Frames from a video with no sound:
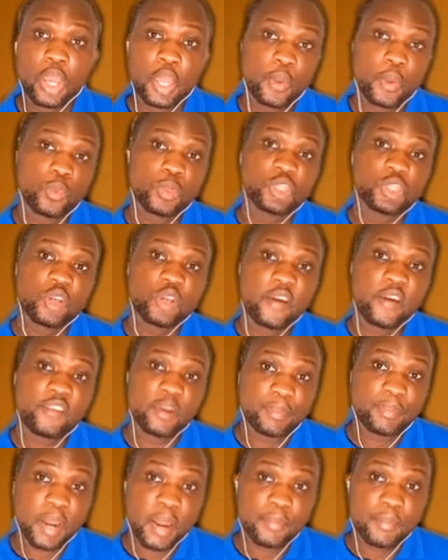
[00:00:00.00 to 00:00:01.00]
in which you have
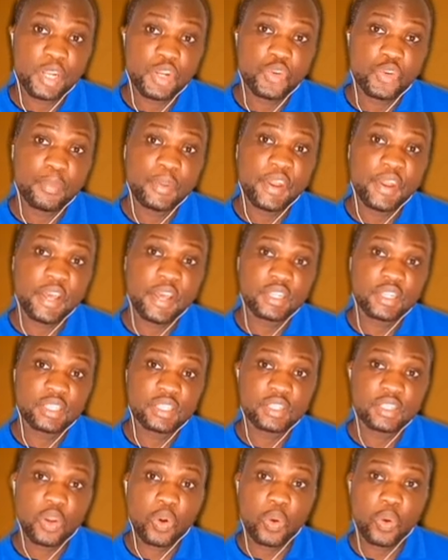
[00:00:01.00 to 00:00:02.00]
the primary
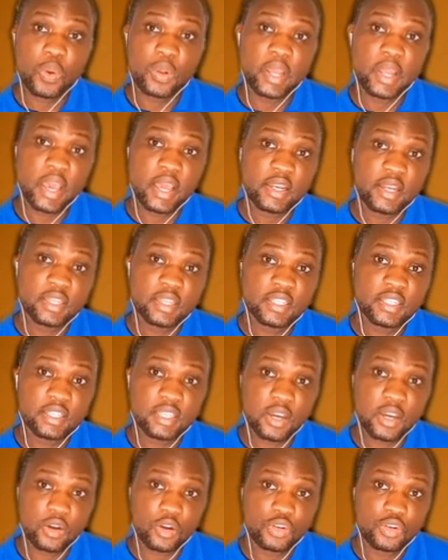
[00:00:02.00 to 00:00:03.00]
dominant chord and the
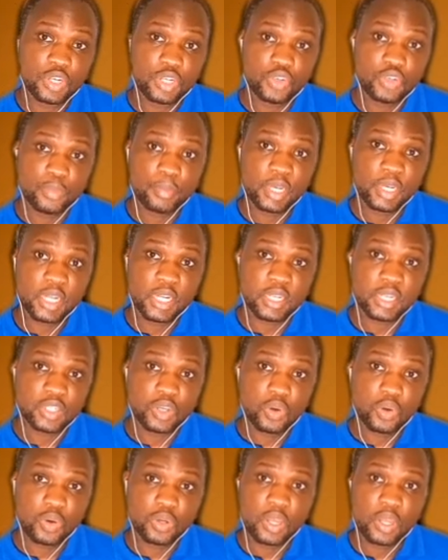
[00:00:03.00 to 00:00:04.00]
secondary dominant
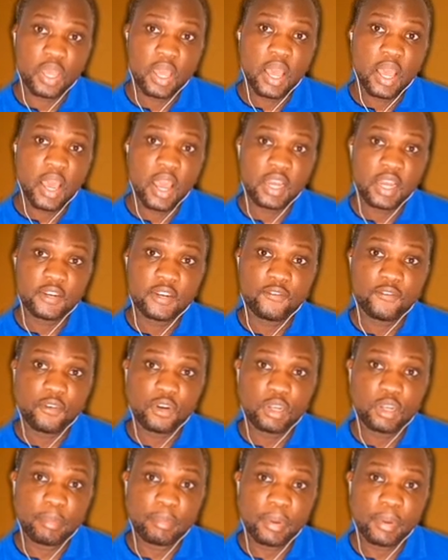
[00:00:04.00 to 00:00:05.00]
chord. And for
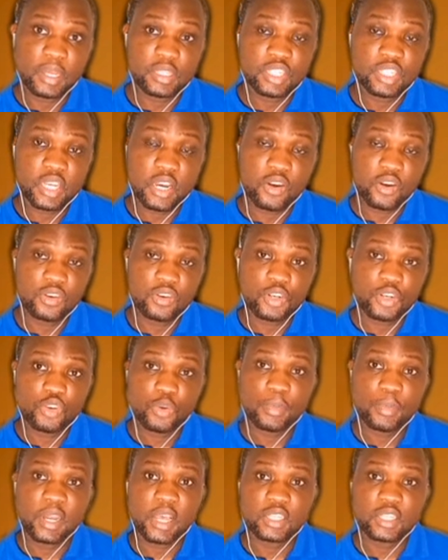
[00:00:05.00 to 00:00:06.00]
the secondary
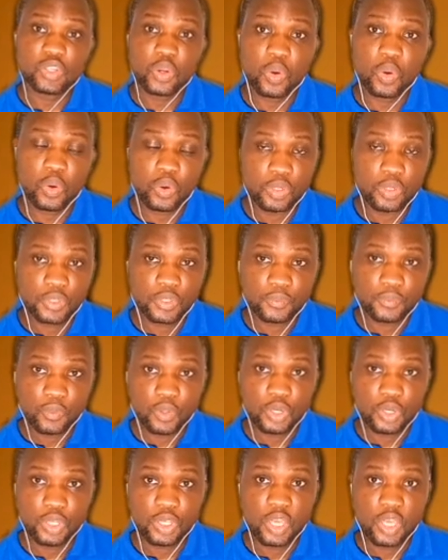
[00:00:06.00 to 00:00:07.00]
dominant chord,
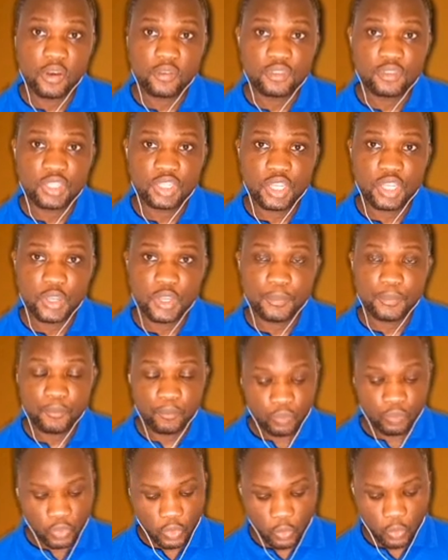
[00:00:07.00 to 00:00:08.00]
on the key of C,
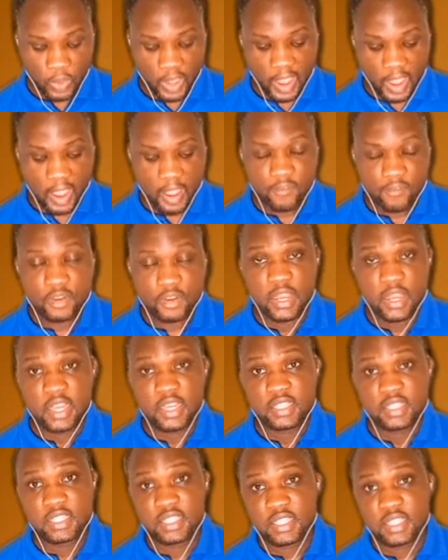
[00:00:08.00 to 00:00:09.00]
we have
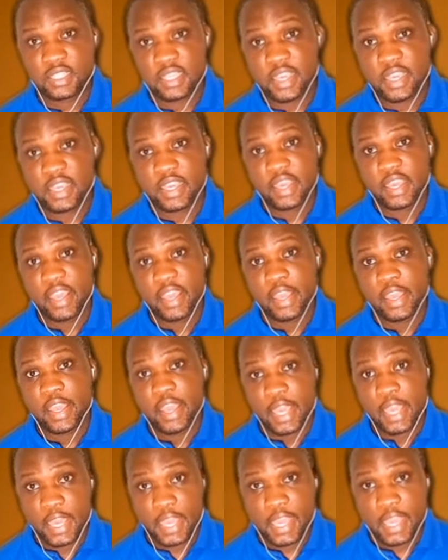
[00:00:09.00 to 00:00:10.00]
C,
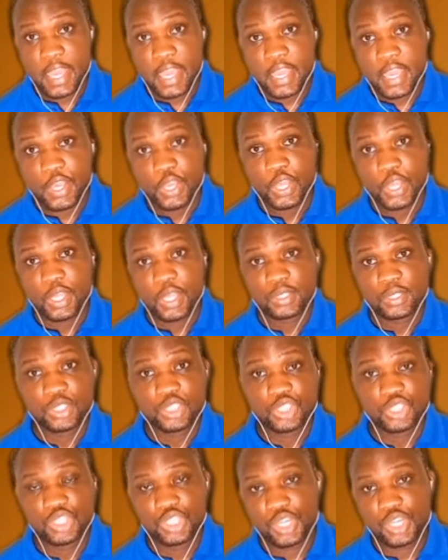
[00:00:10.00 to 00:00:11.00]
E,
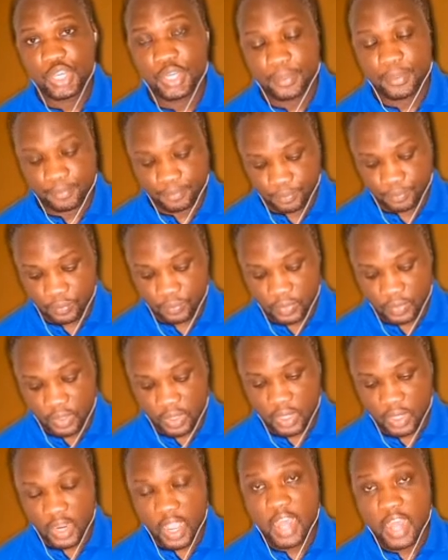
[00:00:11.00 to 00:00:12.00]
G,
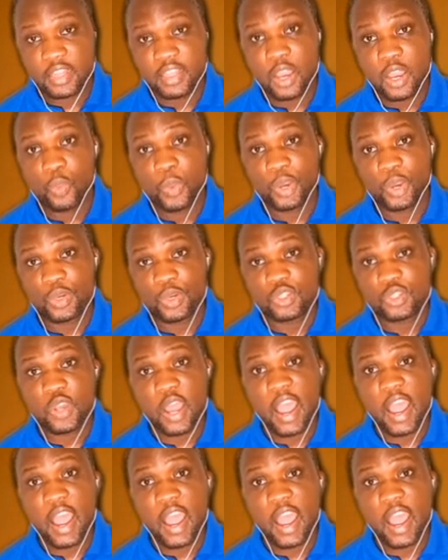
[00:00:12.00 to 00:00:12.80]
and then we are going to